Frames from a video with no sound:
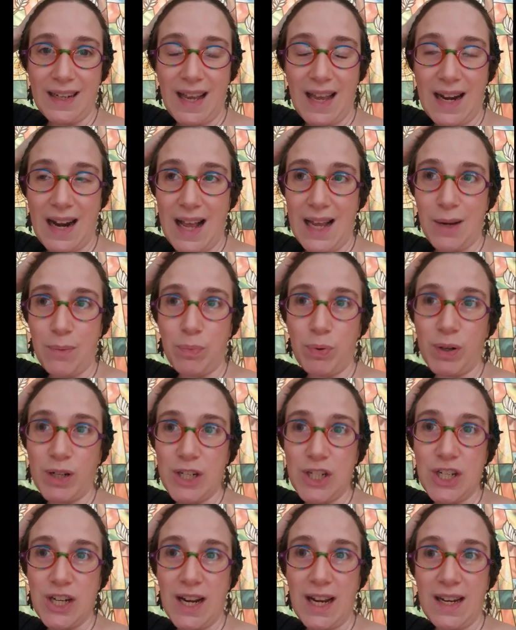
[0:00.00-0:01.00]
And I
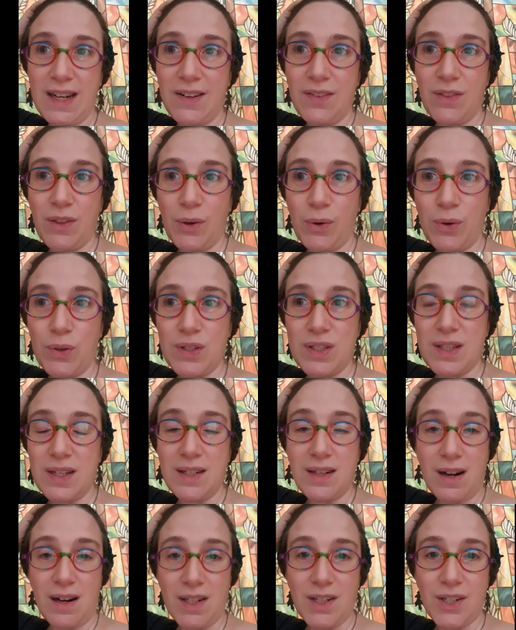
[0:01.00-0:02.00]
appreciate those
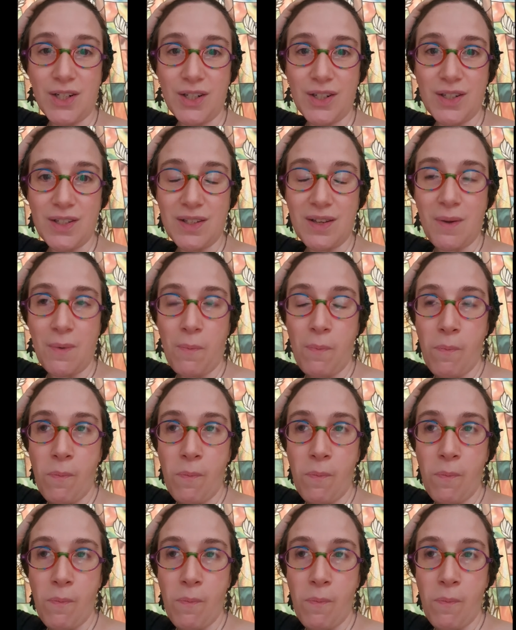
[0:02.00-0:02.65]
doctors